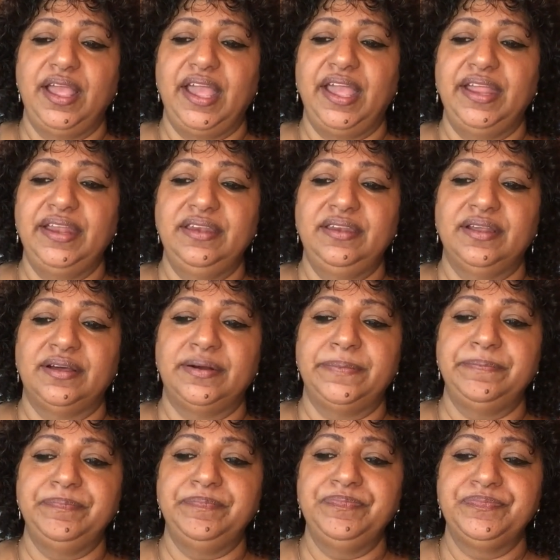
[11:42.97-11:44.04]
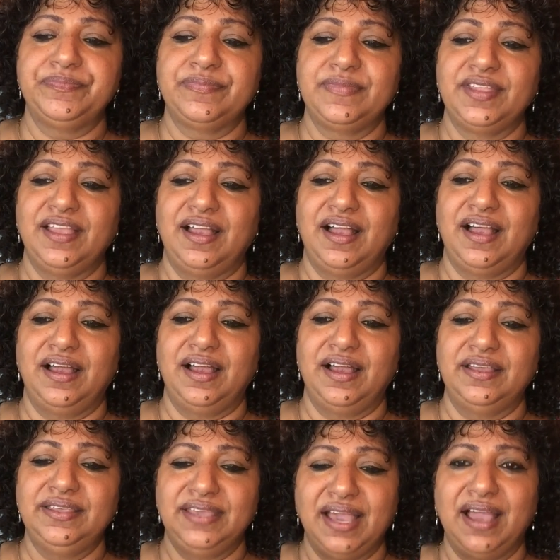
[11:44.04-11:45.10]
And um, uh,
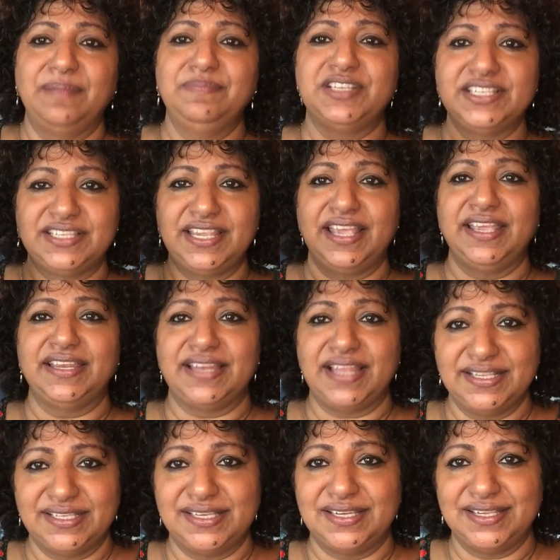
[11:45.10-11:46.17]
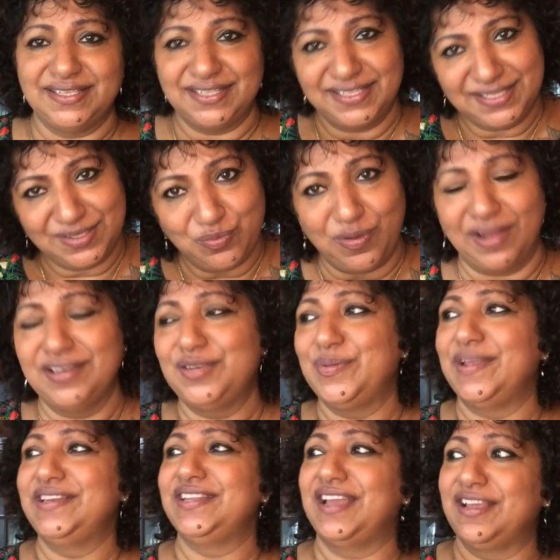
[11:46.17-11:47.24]
yeah, I'm just saying it as it is. It's
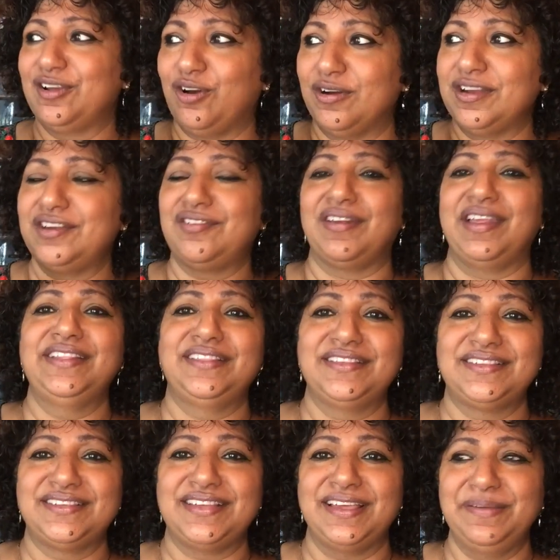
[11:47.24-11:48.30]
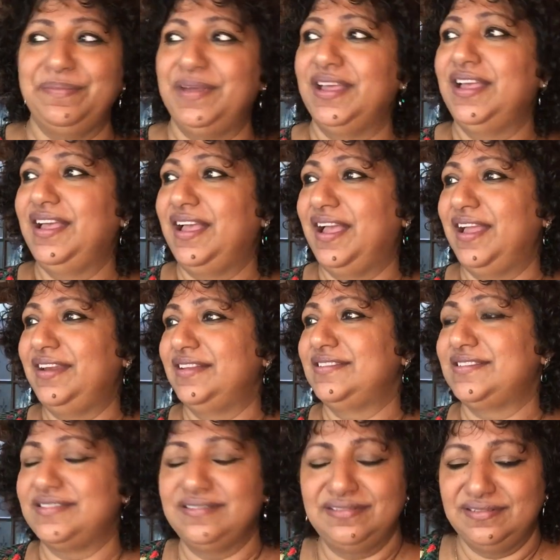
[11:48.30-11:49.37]
120. I got it right this time and
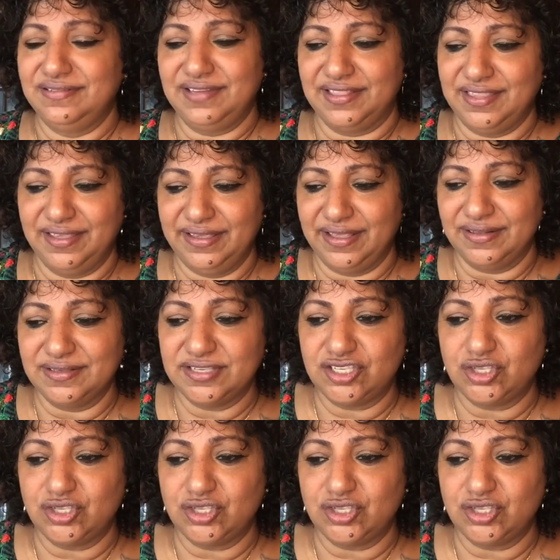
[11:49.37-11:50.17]
it's nothing else.